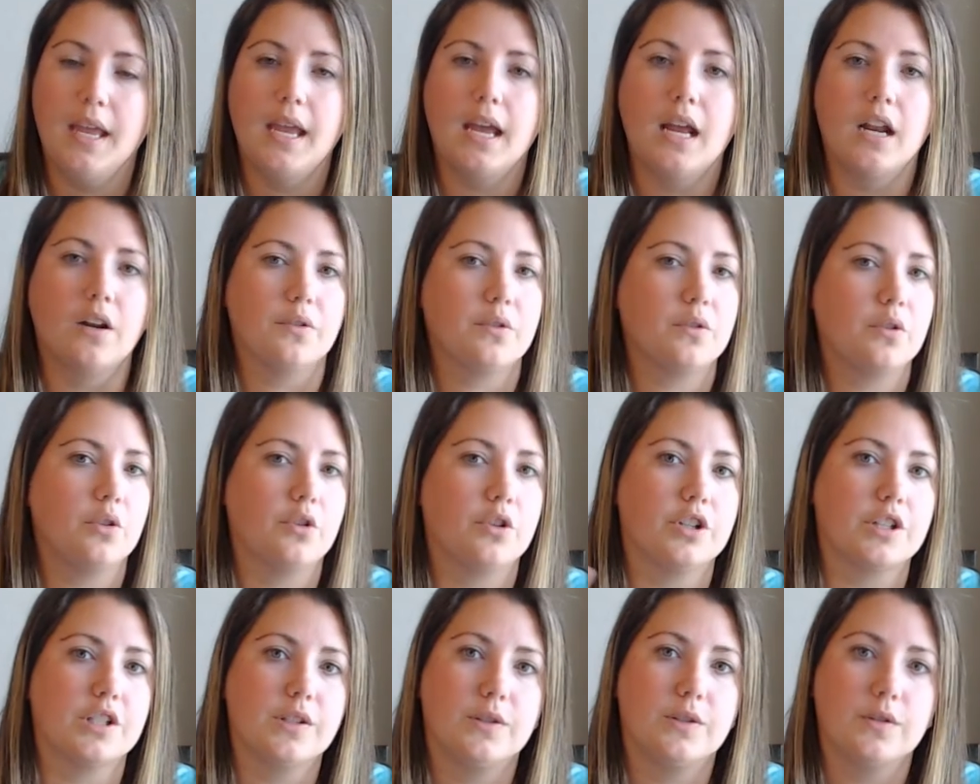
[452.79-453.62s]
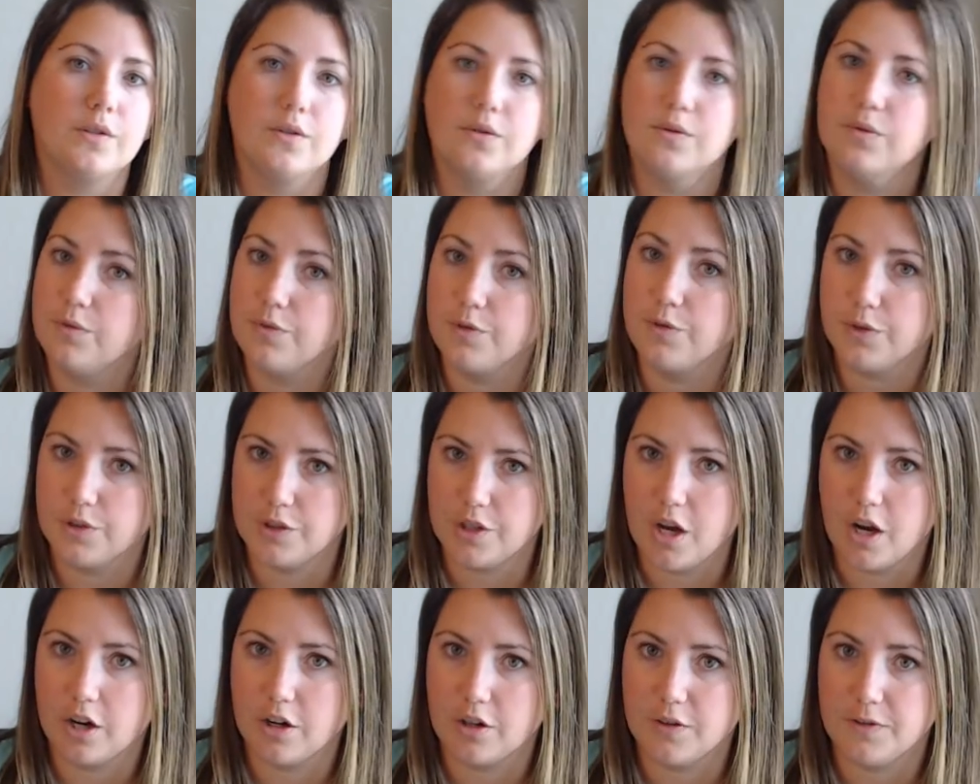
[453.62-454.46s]
And of course,
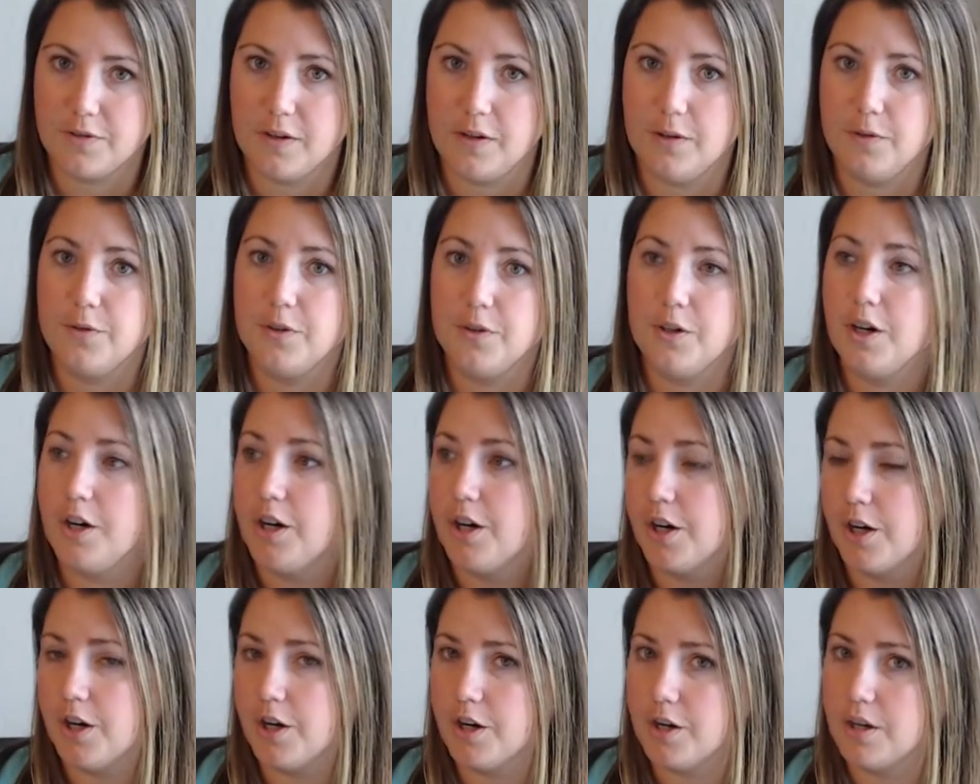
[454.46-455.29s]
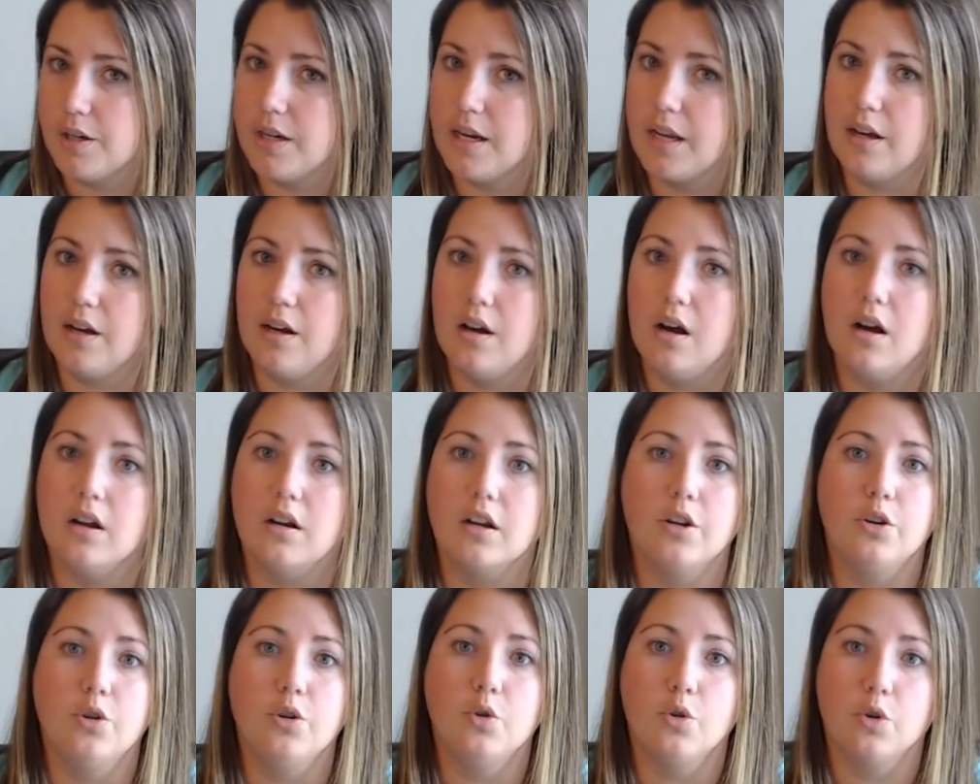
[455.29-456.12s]
photography for her. Now, on
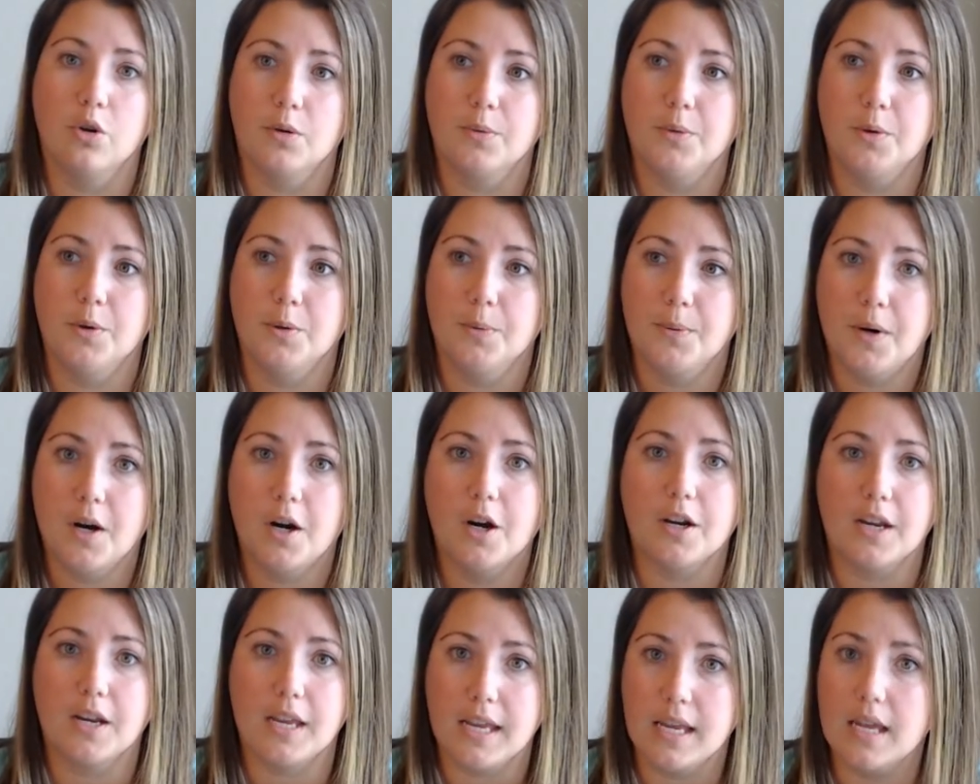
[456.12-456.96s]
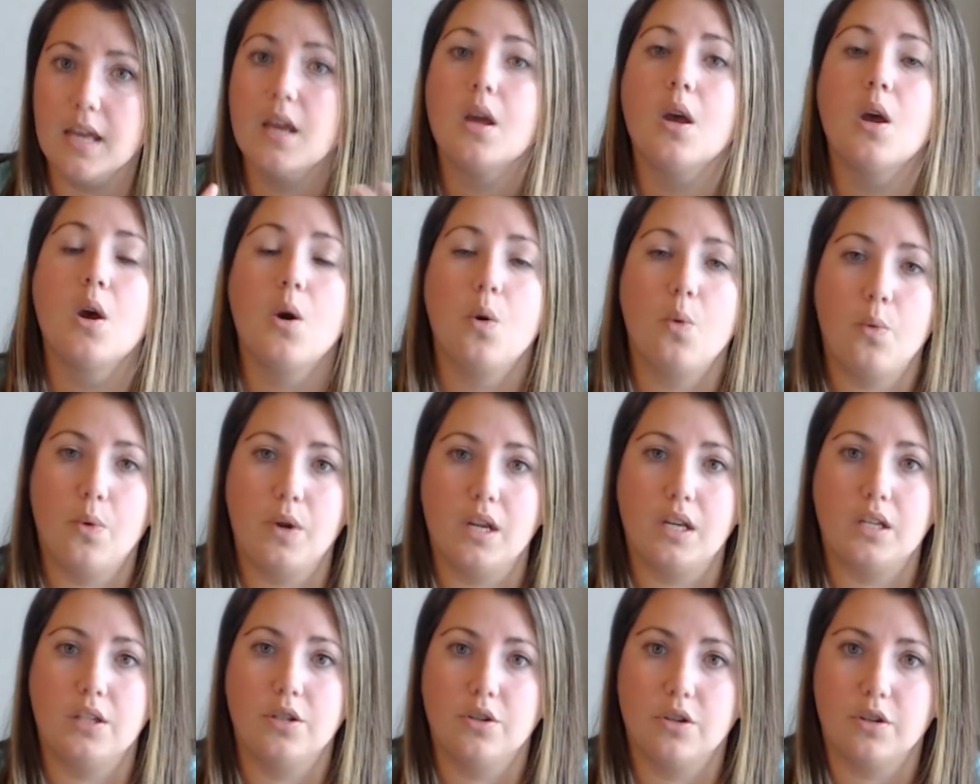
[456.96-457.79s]
a normal party,
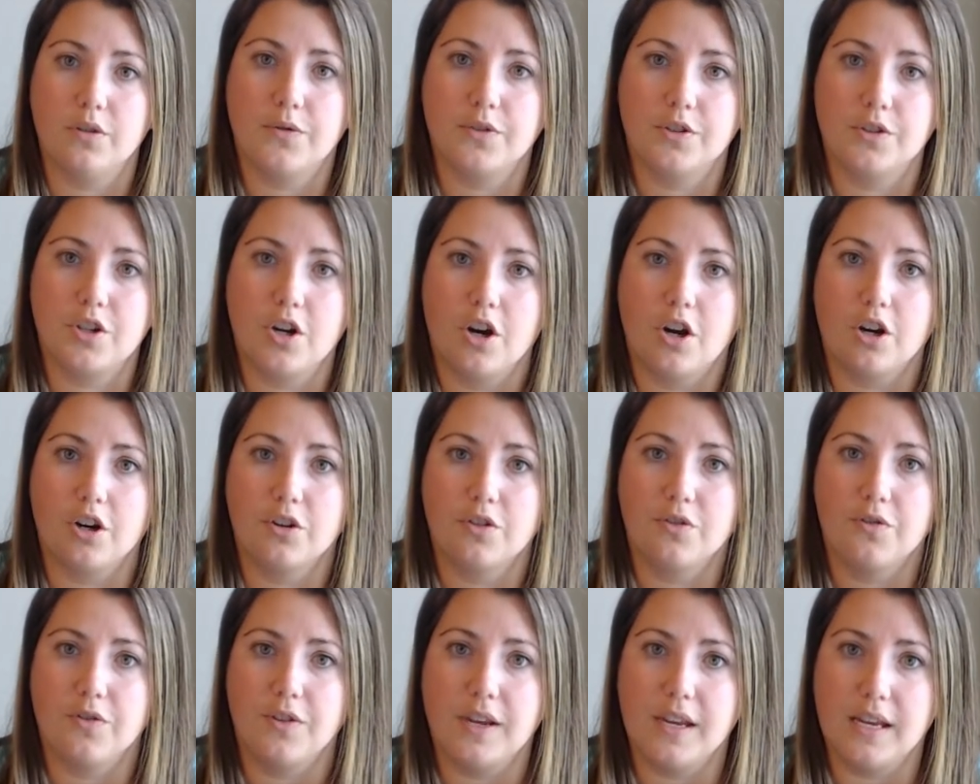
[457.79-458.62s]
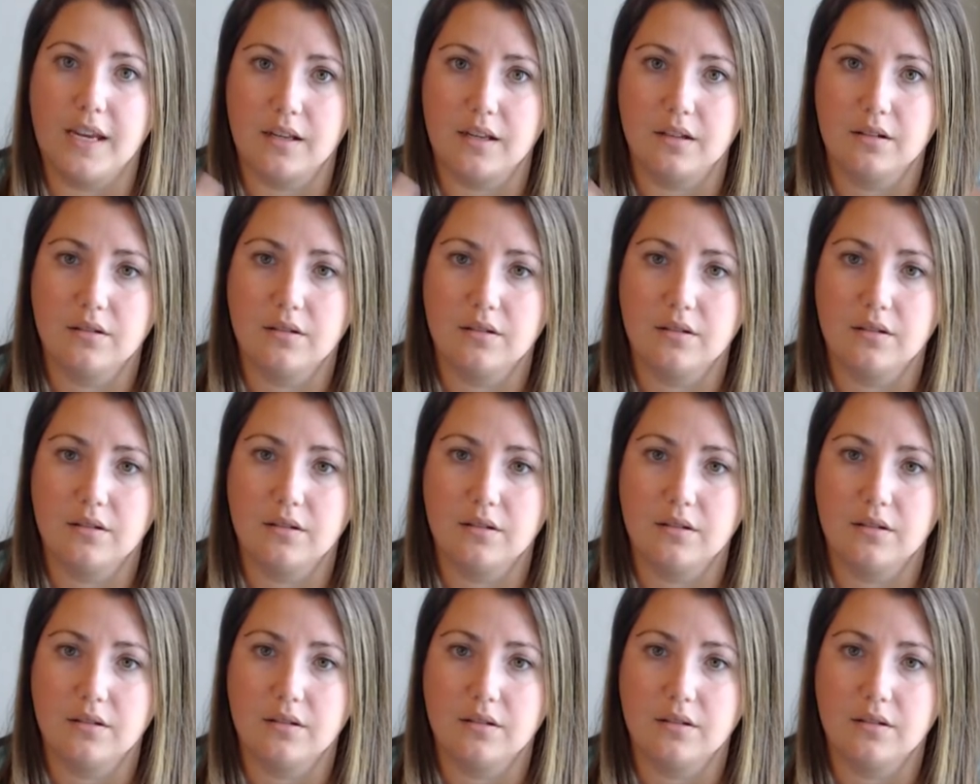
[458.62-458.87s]
we do the photography